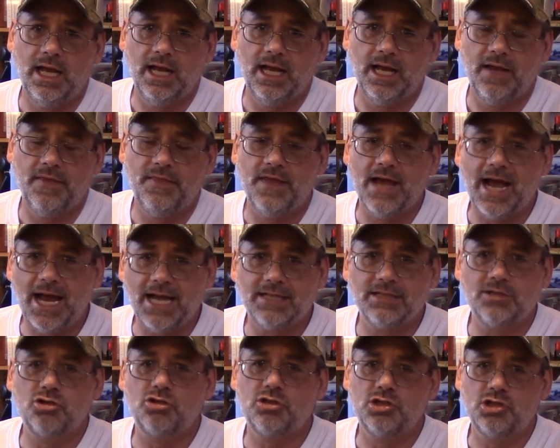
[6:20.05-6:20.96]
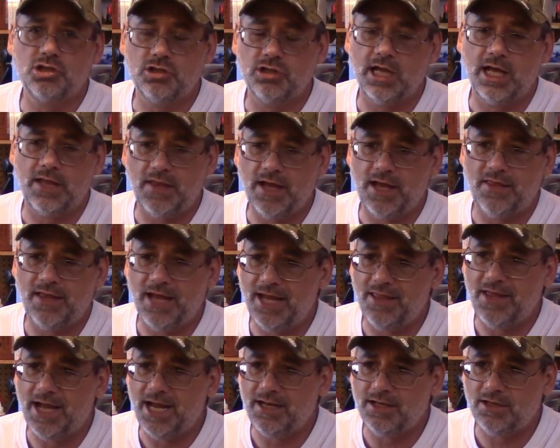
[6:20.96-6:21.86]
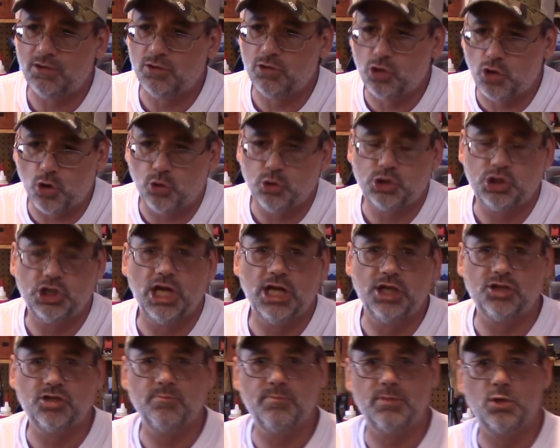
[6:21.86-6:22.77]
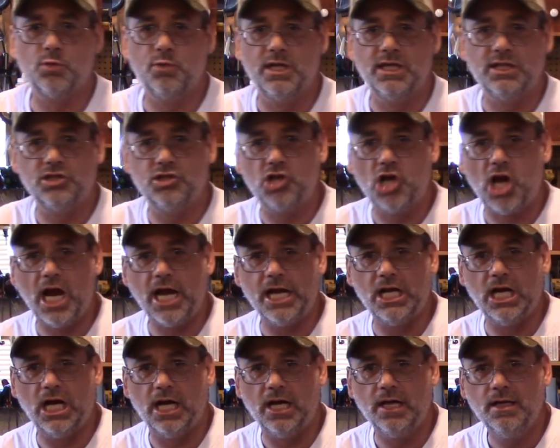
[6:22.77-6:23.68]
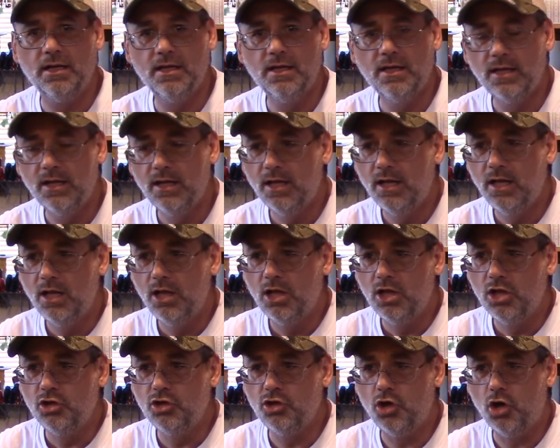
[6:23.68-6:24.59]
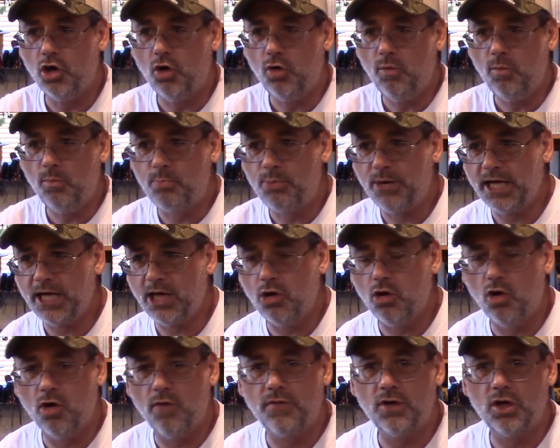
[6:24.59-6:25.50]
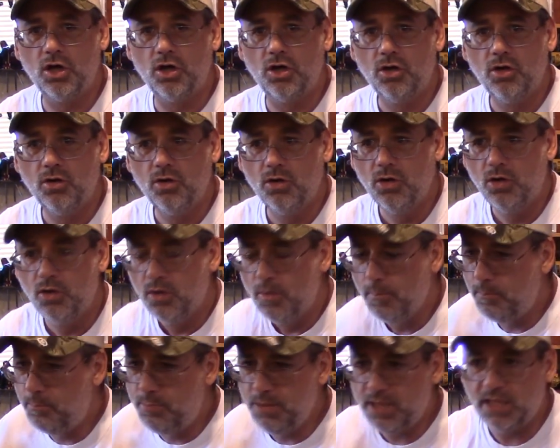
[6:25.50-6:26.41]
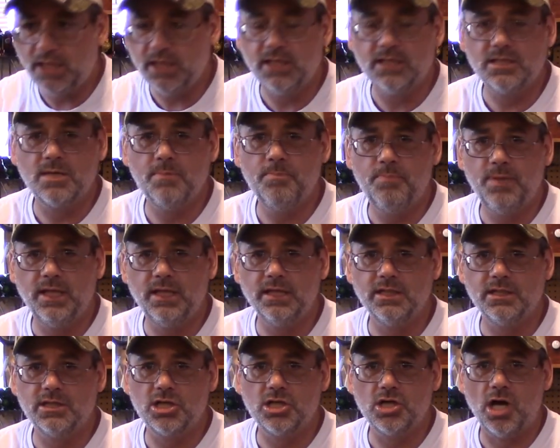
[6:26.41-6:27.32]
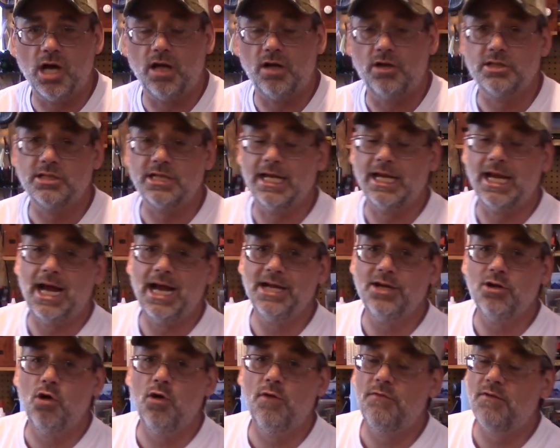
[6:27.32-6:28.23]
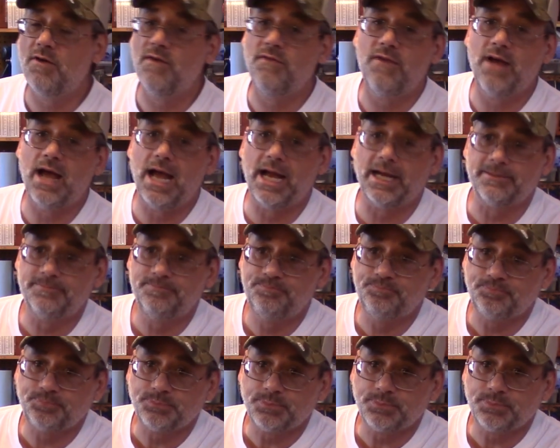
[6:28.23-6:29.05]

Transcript: And that, that, that, that, that negotiation between China, you know, bringing over billions and billions of dollars. Like I know for a fact,